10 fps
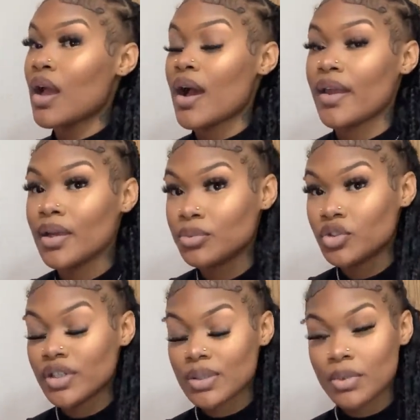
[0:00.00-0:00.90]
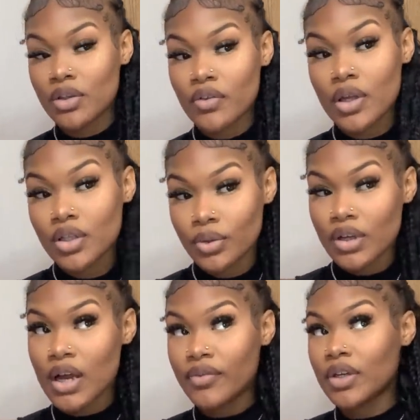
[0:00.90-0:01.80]
i am dressed i'm gonna give y'all a little quick
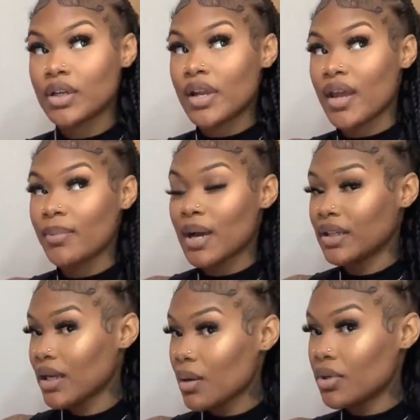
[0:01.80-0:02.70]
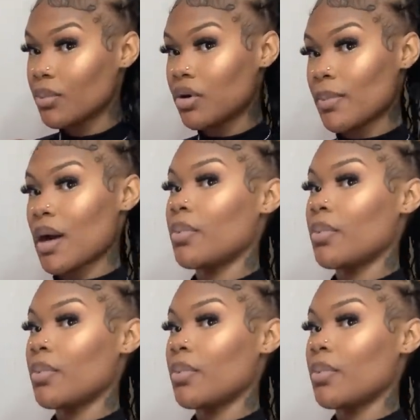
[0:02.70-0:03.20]
outfit of the day but i think i want to put my